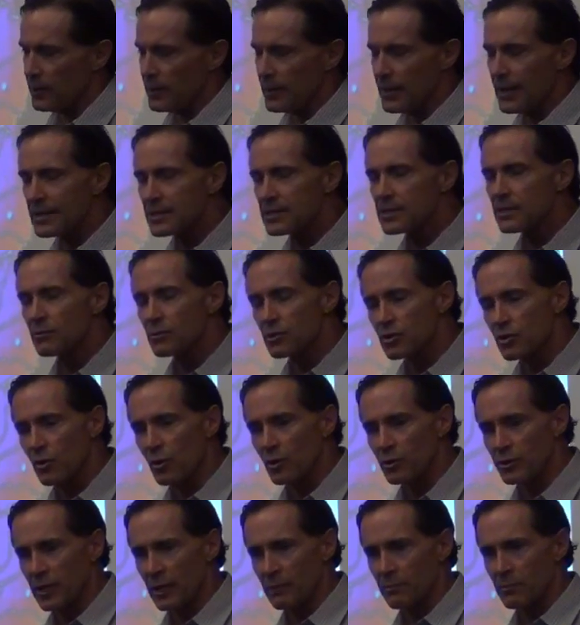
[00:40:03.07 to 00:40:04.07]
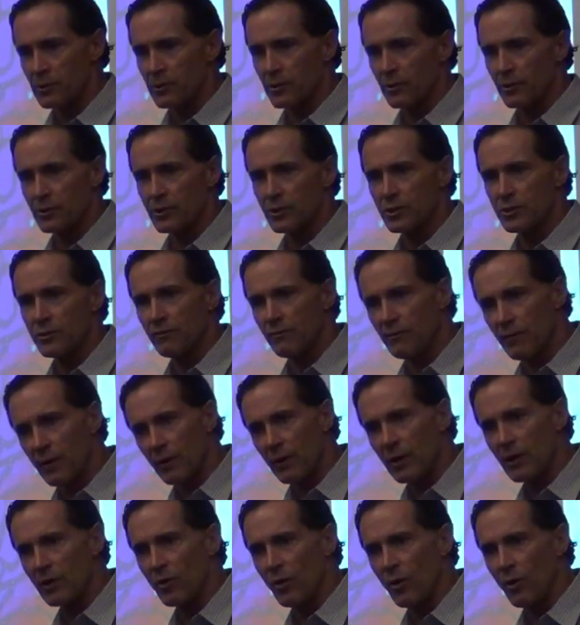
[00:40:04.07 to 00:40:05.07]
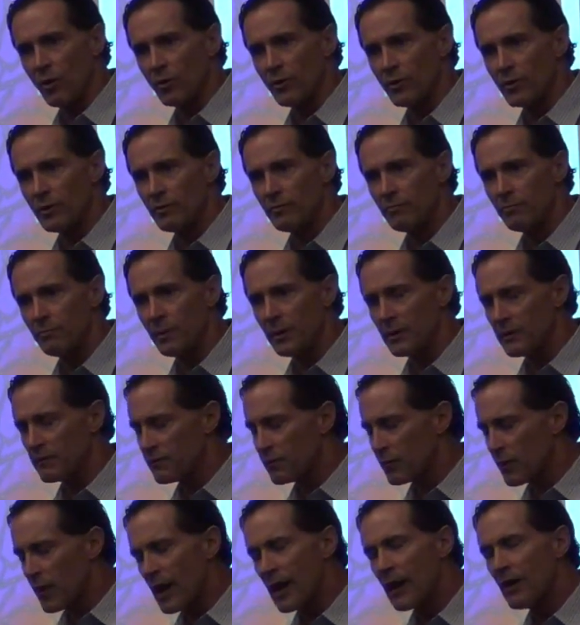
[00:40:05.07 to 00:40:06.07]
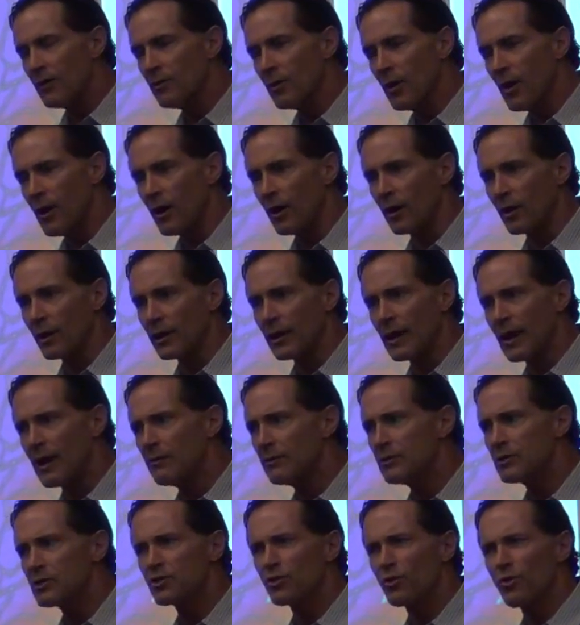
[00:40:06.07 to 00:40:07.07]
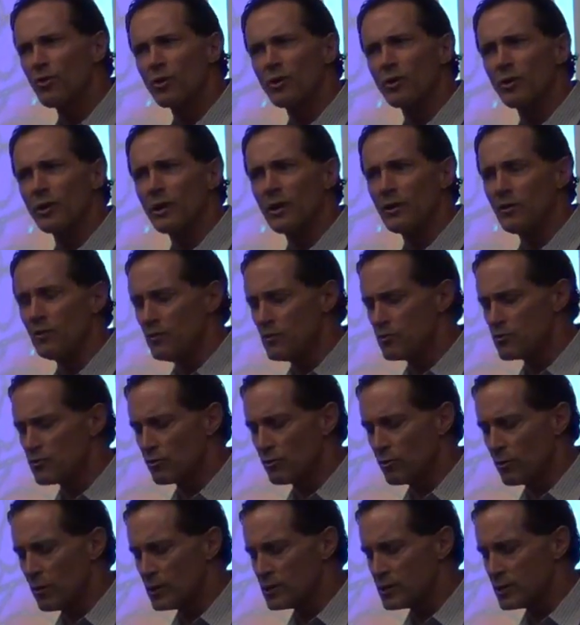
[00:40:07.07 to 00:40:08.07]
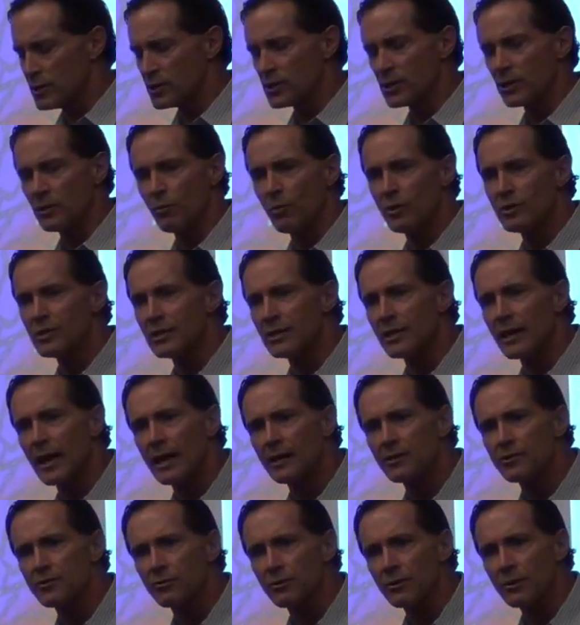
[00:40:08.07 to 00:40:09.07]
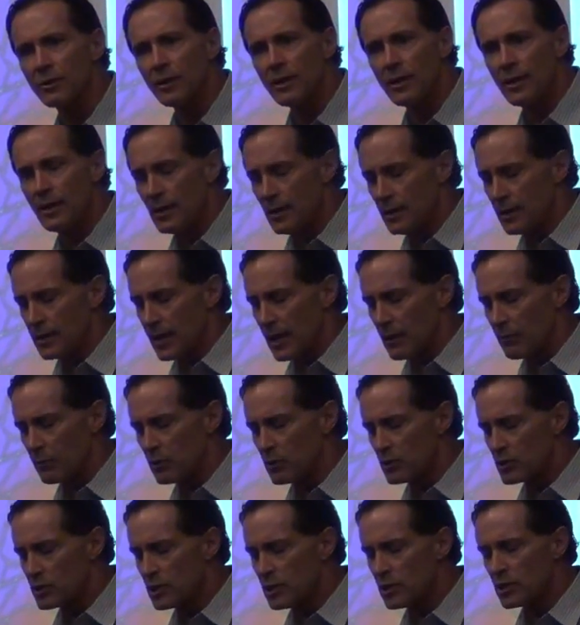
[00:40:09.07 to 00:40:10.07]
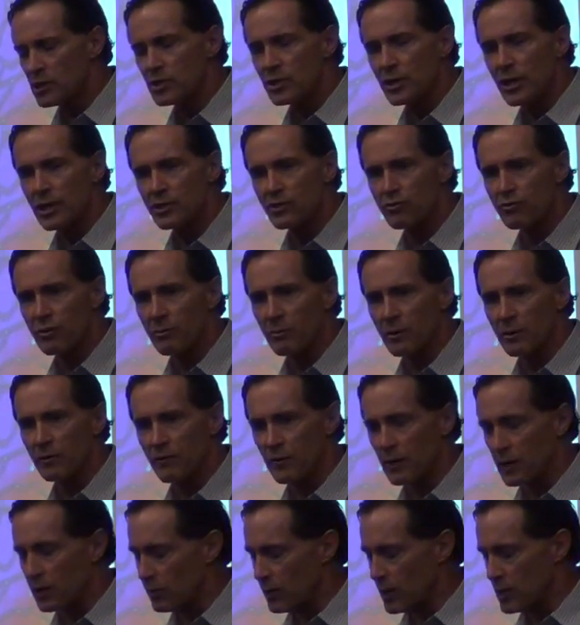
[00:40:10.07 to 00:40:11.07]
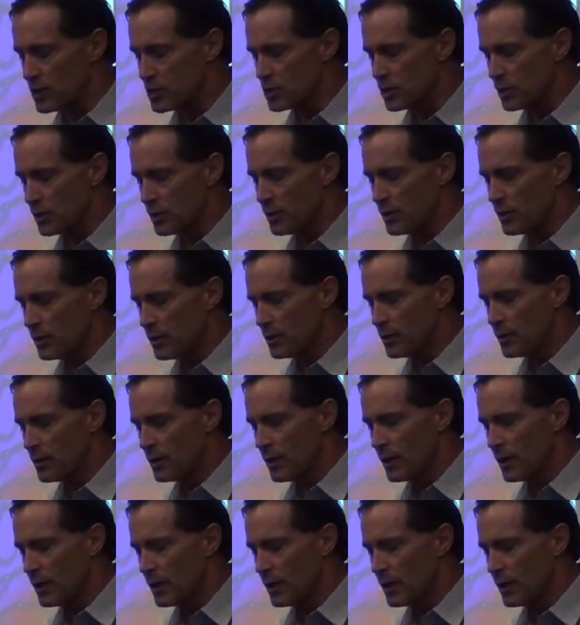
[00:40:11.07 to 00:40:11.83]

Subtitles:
yes, there was cold temperatures, very cold. But for how long? And how historically unusual was this, and was it natural? And when you see the jet stream configuration,